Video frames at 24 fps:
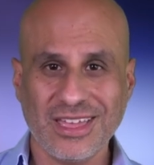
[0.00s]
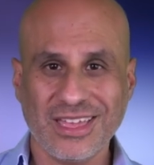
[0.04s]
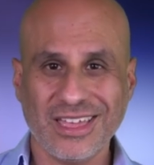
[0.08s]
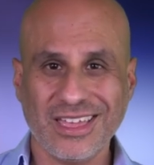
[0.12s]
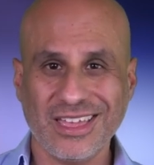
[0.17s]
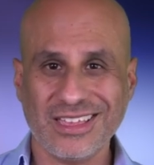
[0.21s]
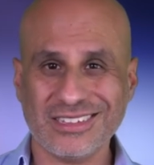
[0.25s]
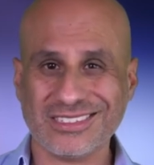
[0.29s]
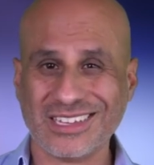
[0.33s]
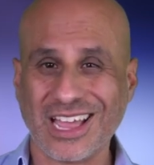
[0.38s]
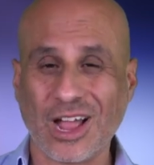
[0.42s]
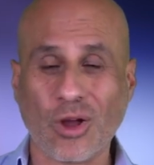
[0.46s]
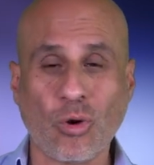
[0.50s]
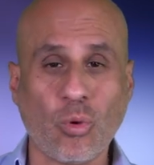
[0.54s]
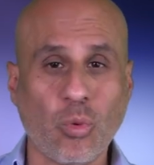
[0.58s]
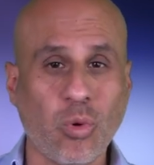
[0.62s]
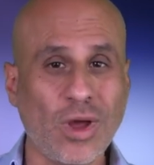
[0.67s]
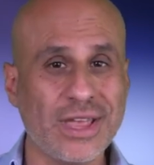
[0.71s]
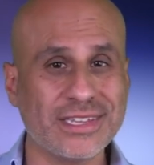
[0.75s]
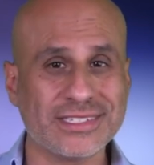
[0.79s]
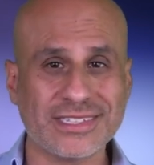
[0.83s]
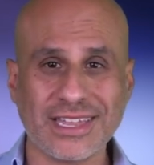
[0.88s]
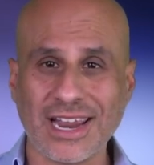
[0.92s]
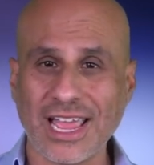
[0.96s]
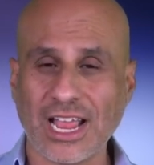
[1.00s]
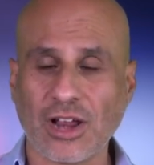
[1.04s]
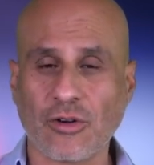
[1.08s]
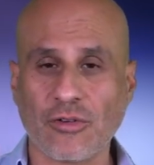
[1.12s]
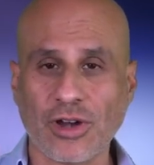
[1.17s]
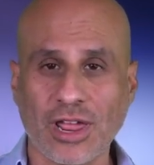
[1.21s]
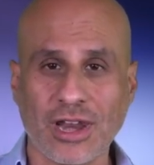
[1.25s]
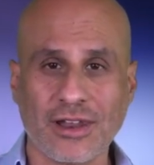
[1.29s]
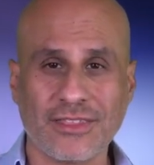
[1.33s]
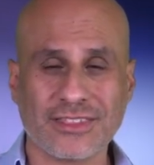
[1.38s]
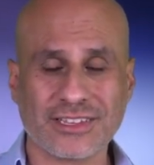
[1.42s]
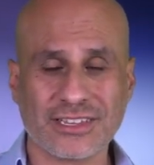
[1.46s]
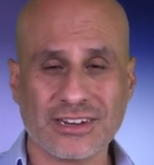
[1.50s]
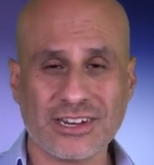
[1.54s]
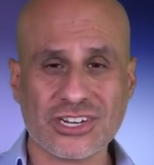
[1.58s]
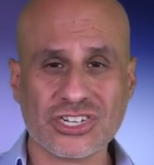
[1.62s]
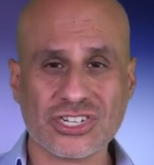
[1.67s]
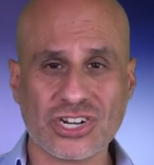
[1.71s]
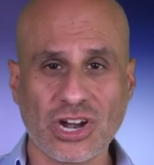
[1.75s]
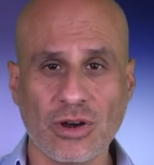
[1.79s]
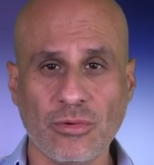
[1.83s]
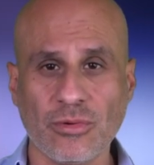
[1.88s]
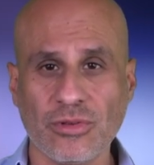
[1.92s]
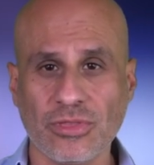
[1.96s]
is a quiz that I created that's gonna
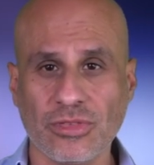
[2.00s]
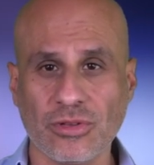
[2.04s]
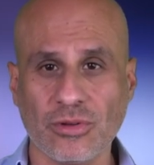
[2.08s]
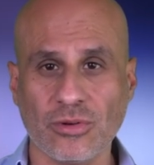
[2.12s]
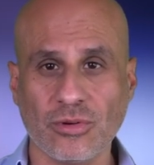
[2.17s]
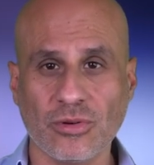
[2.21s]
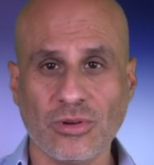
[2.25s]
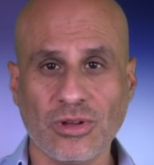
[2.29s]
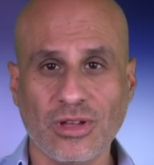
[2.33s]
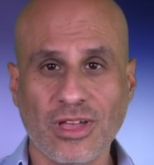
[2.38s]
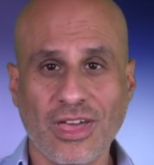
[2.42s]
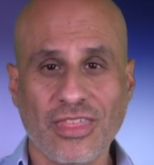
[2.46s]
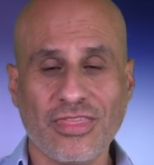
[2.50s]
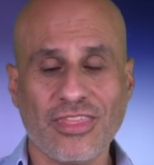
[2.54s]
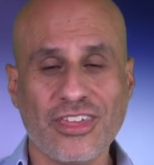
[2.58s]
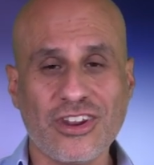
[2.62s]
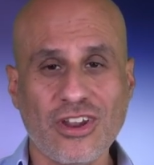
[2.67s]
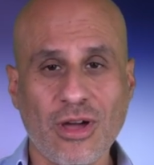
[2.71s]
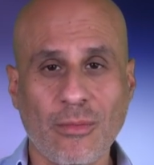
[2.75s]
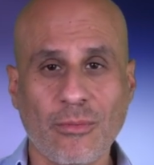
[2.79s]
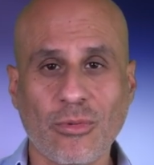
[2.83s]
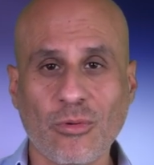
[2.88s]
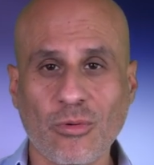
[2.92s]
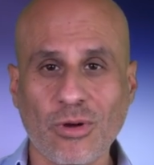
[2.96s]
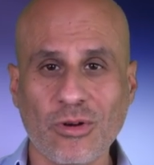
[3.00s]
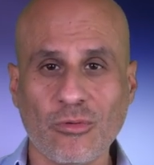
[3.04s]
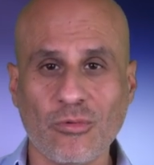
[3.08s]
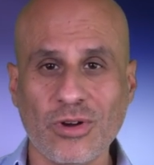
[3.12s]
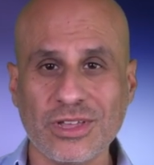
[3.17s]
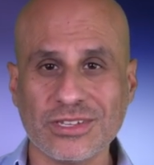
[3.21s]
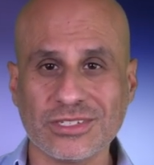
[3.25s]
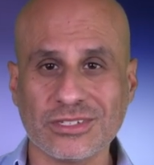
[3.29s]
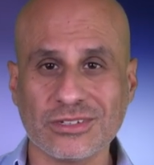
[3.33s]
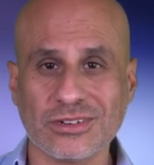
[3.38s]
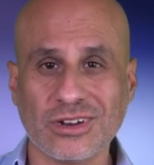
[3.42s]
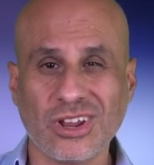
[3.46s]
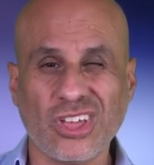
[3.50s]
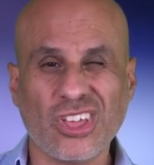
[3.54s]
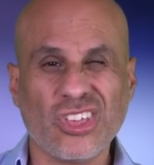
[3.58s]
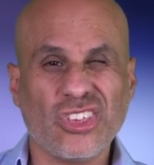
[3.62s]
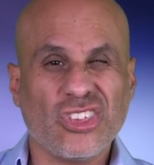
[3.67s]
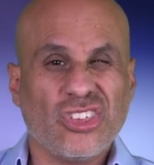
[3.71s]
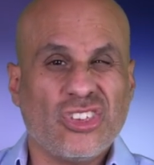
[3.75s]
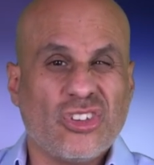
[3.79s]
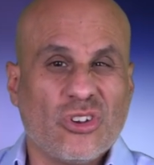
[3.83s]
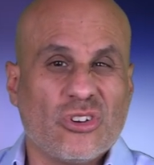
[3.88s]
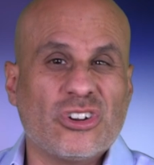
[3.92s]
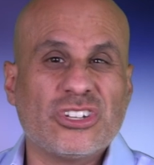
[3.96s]
share with you the number one reason
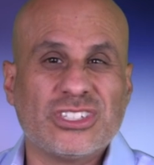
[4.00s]
you're